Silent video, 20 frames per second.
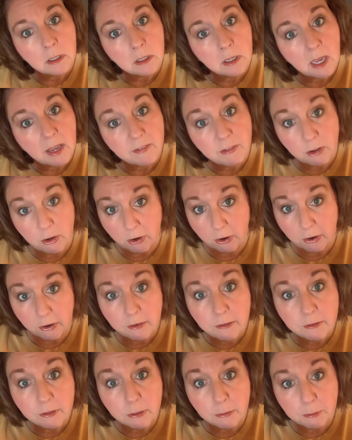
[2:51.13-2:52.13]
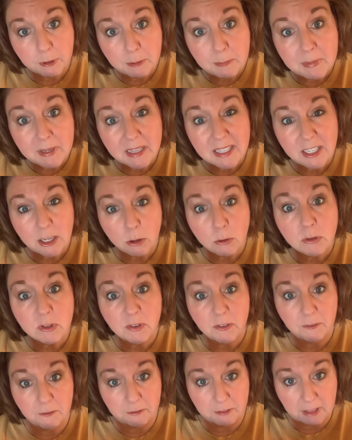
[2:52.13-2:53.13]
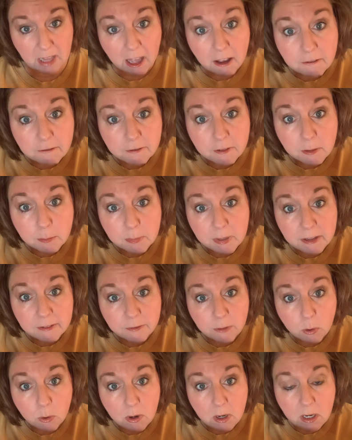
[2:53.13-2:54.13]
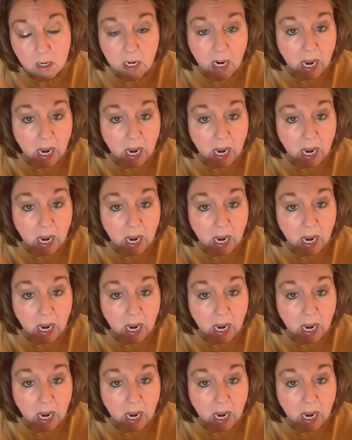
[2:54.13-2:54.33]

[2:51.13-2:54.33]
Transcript: Have you heard 3 Billy Goats Fluff before?